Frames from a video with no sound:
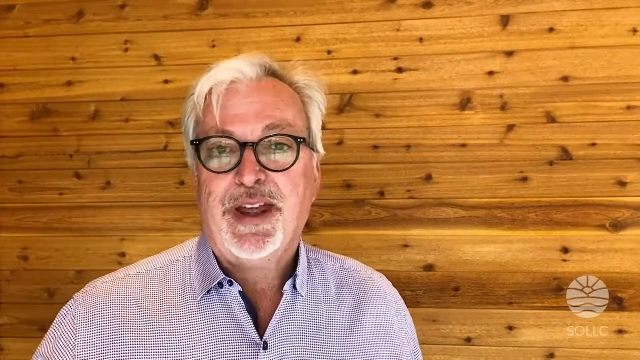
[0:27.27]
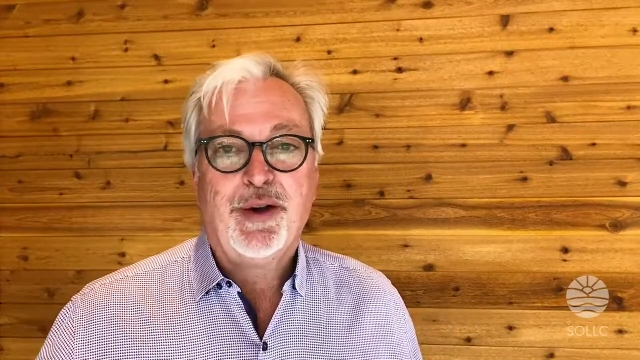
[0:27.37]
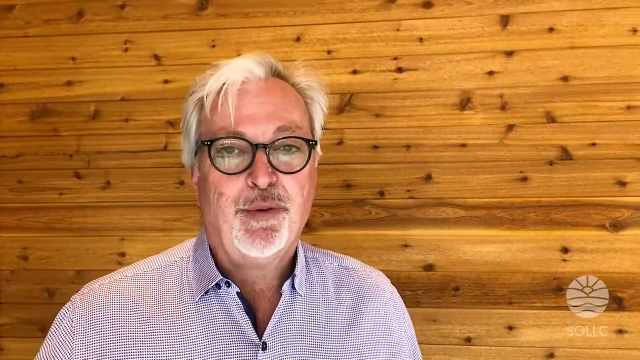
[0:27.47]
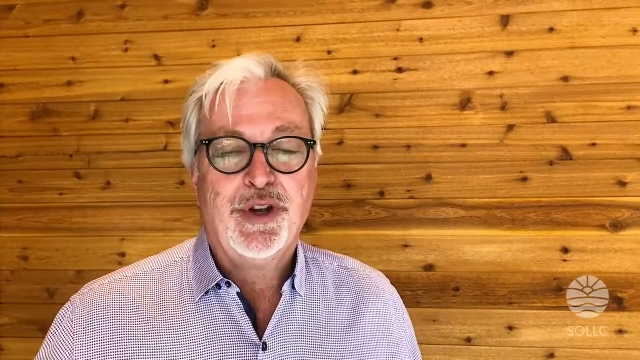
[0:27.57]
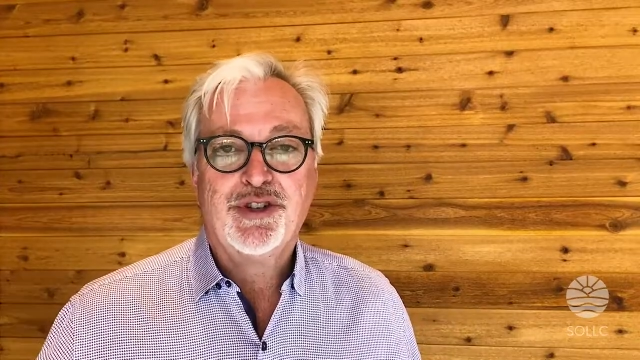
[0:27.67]

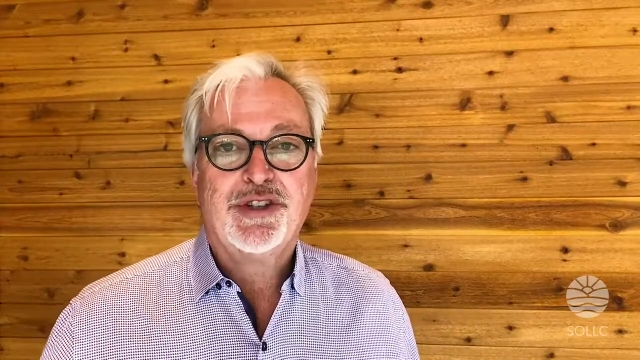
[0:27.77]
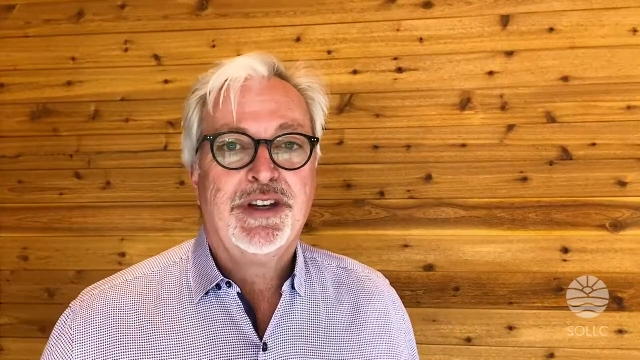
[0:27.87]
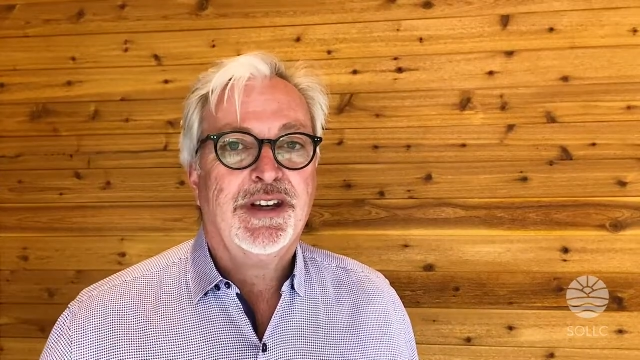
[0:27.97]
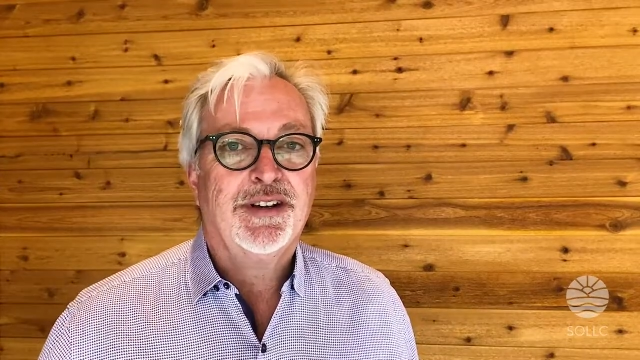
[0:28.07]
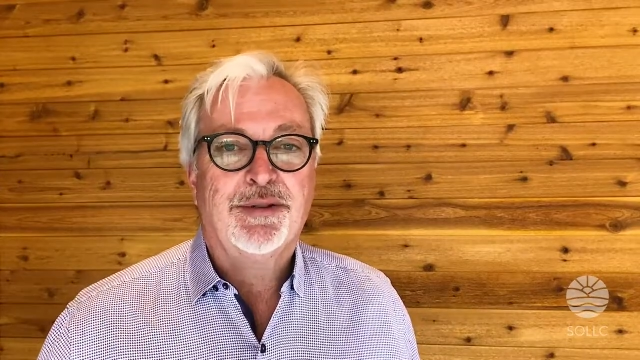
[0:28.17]
wish
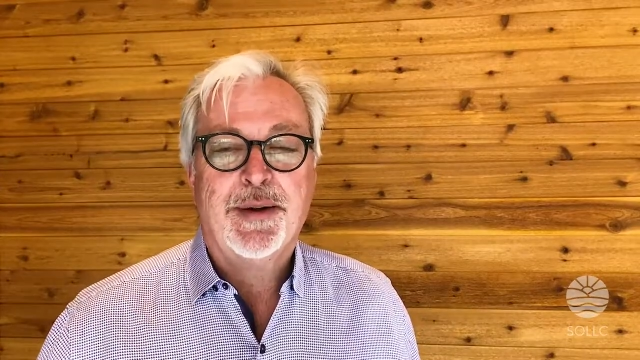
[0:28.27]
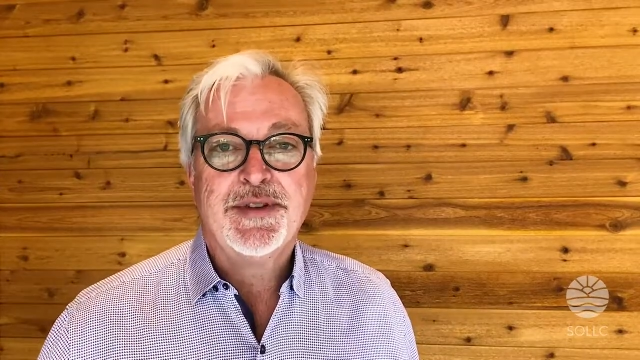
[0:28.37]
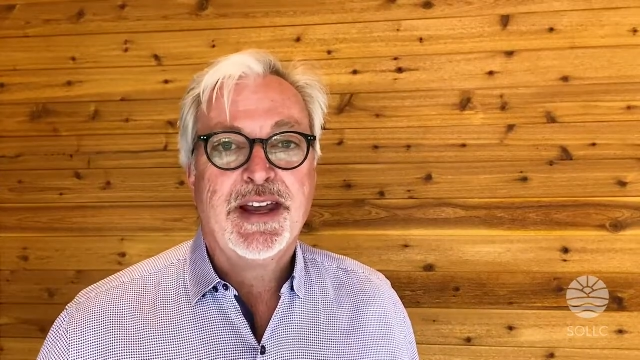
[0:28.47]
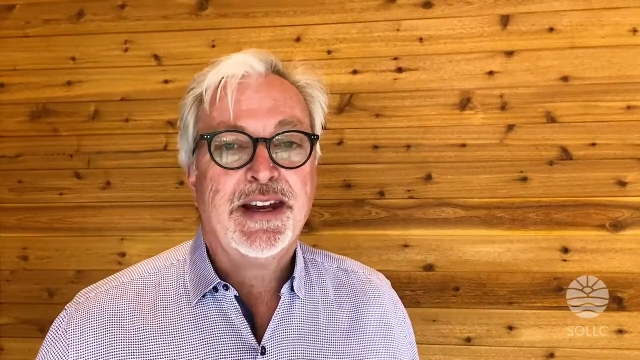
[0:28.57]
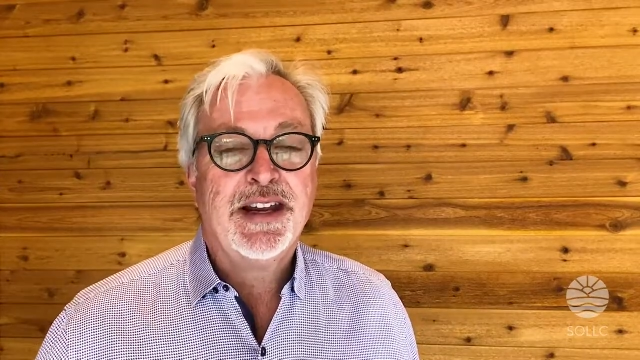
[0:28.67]
to
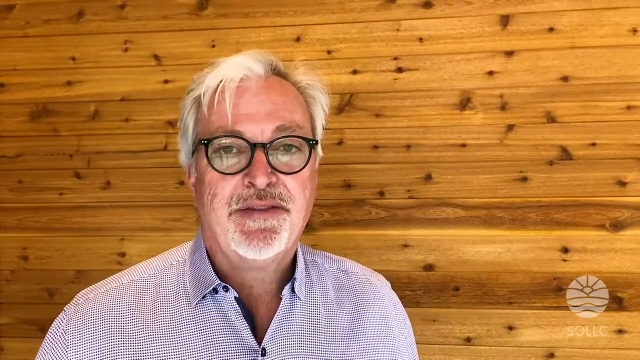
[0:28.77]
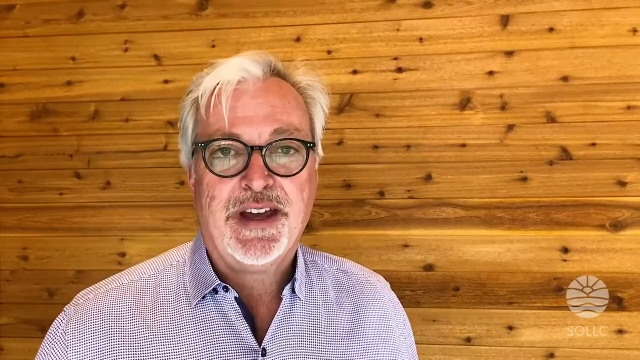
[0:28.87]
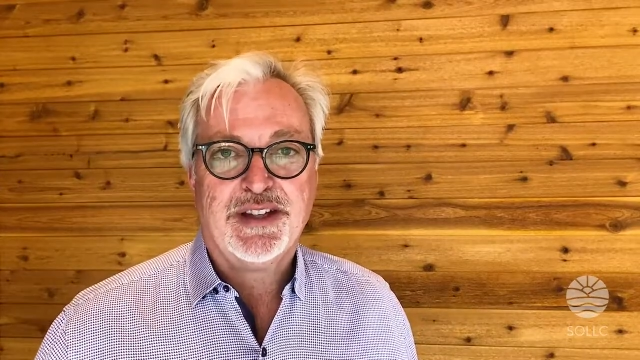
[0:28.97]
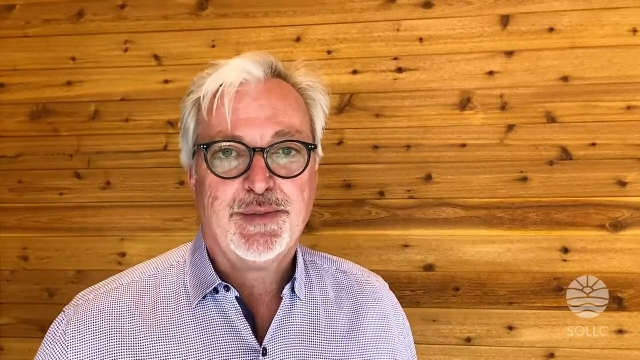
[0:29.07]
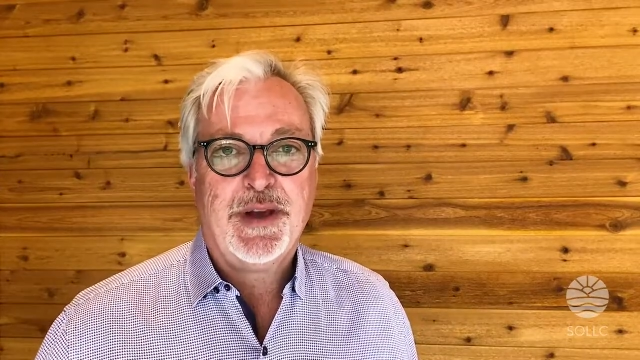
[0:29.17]
interrupt any of
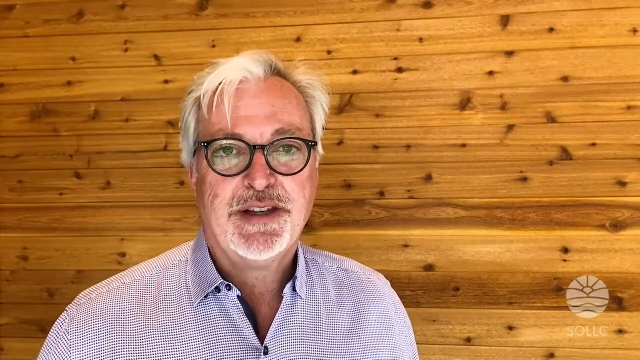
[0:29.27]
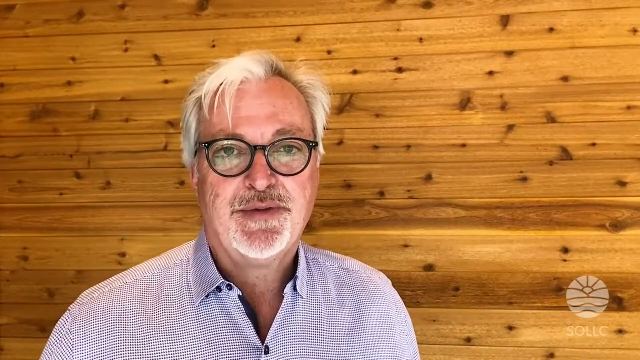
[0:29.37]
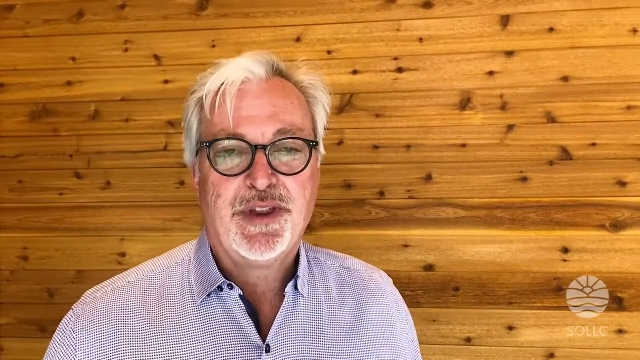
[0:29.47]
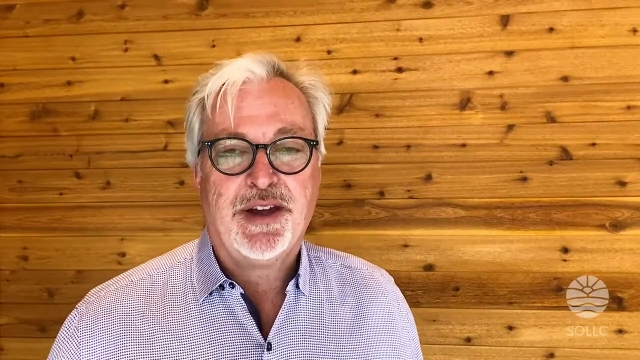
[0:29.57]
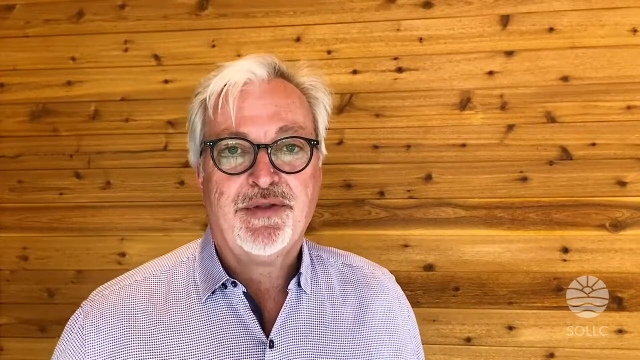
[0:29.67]
that space
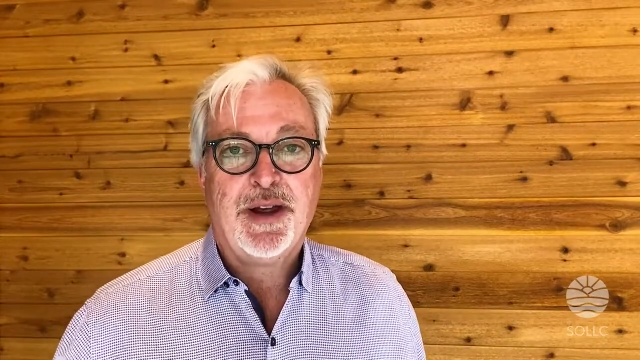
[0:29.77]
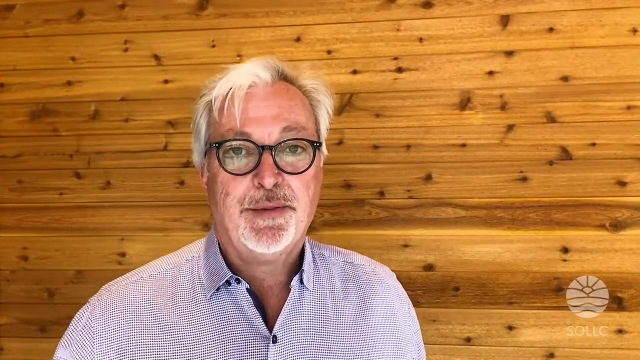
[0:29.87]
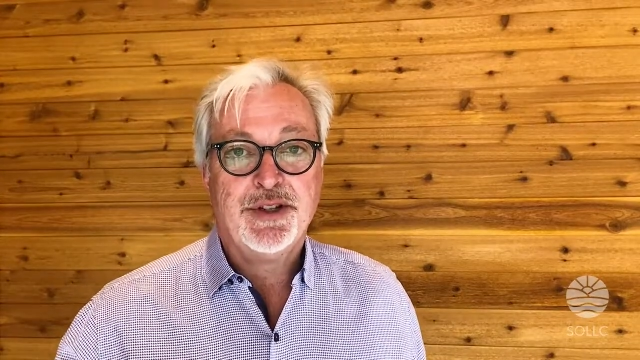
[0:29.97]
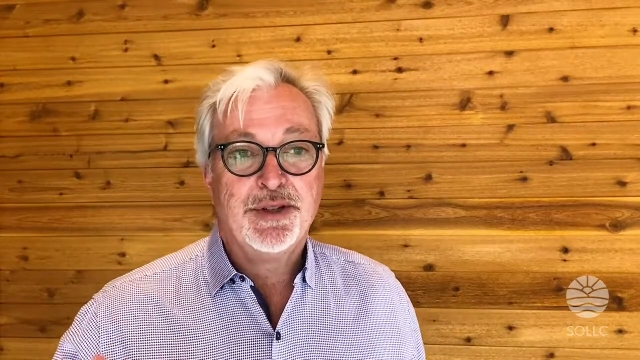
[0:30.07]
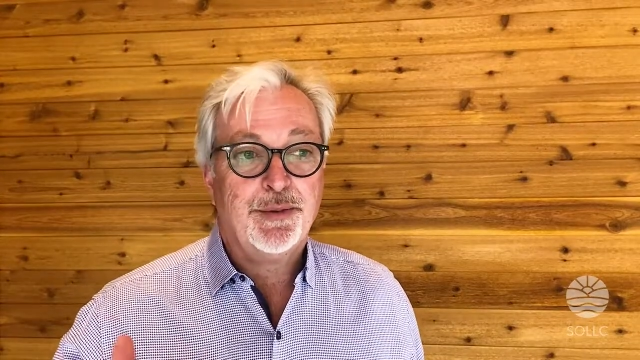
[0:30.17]
for that
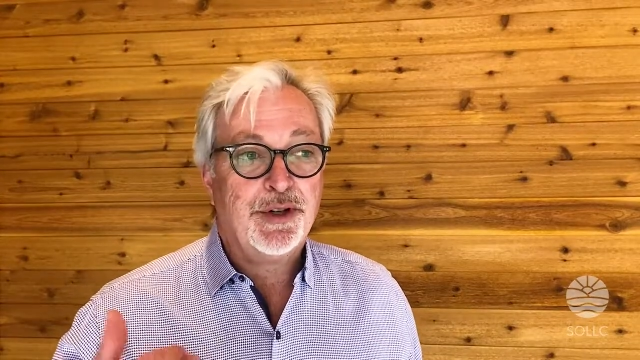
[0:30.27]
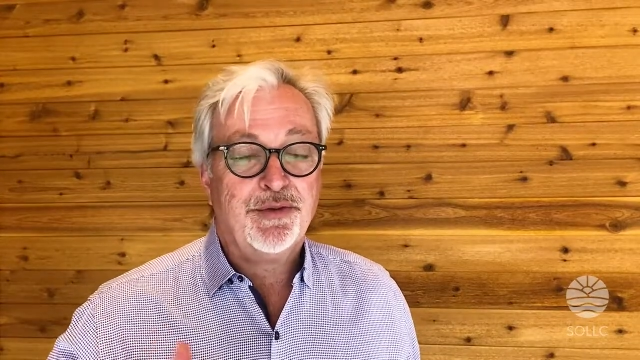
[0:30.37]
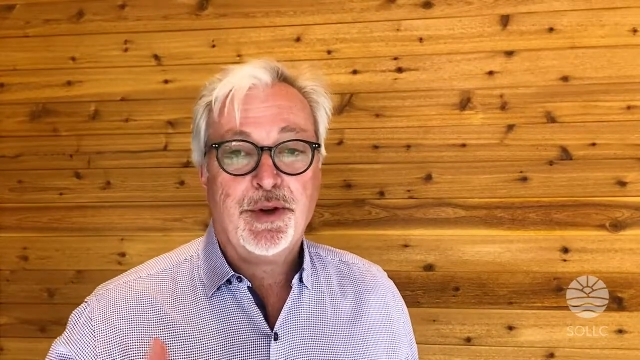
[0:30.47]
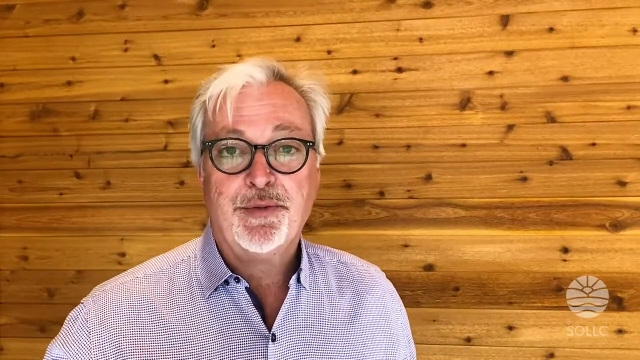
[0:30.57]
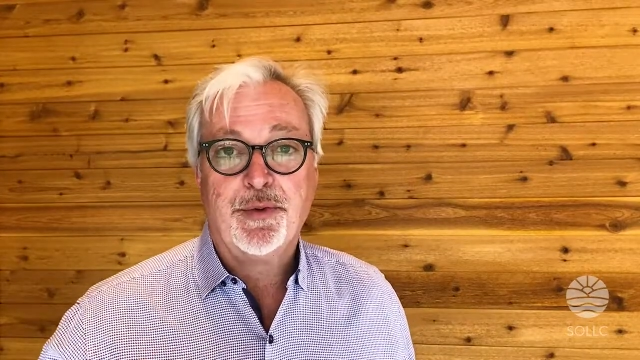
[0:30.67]
family. So I'm going to
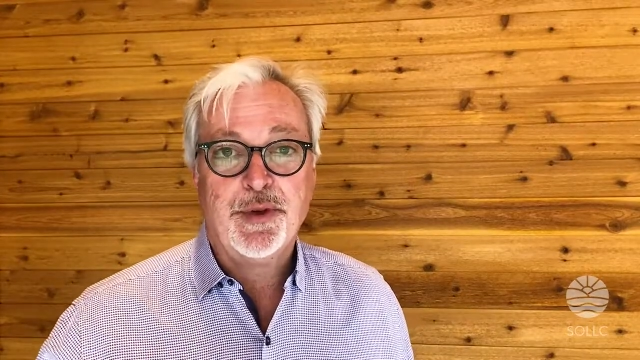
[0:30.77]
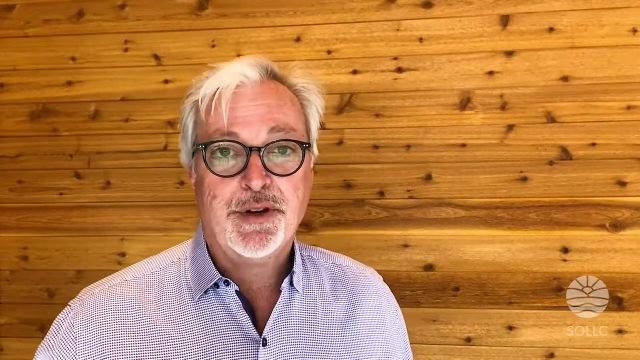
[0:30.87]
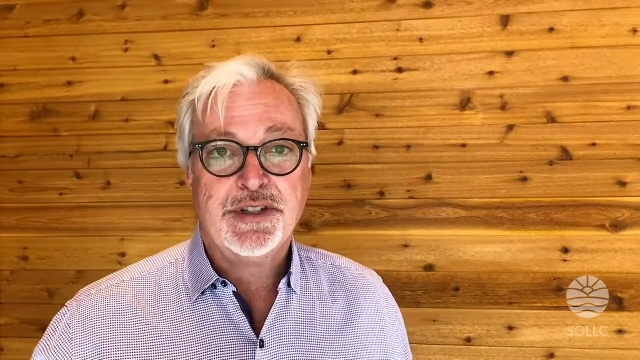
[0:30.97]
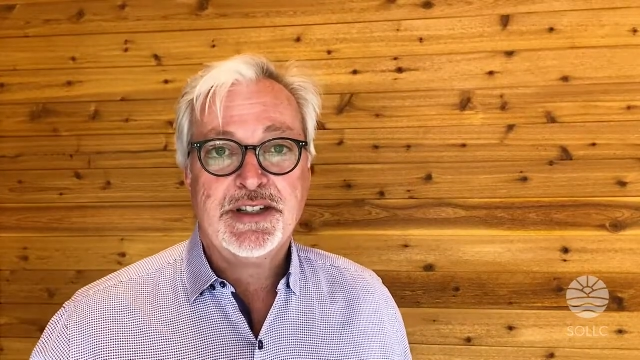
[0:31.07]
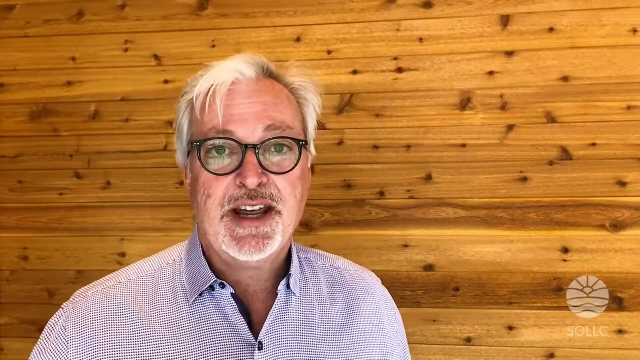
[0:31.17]
film from
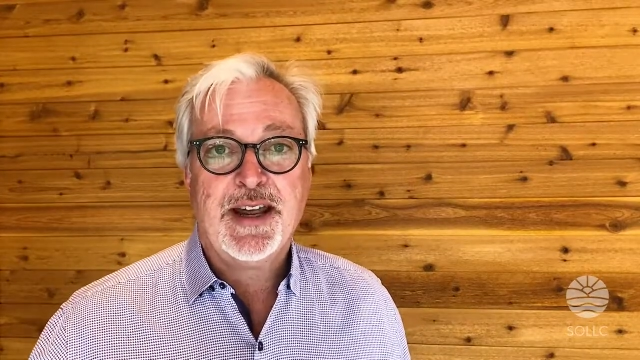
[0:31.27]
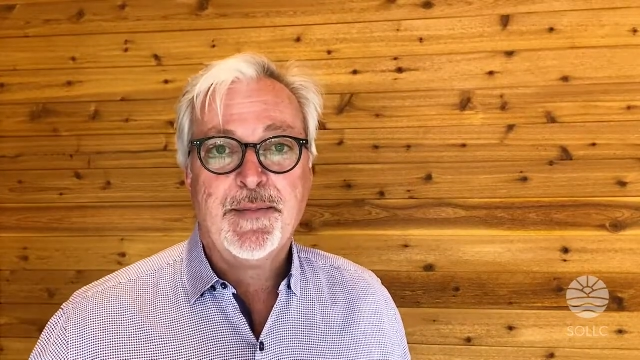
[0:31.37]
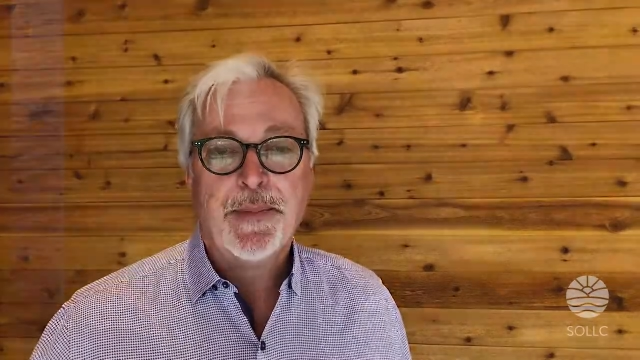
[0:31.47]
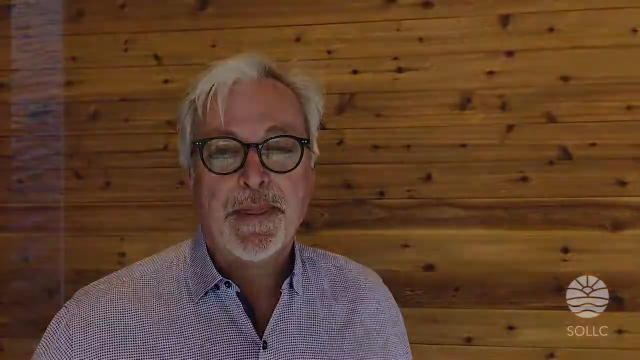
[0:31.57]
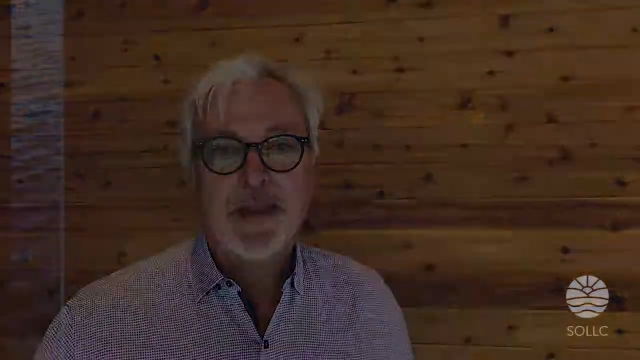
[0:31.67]
here today.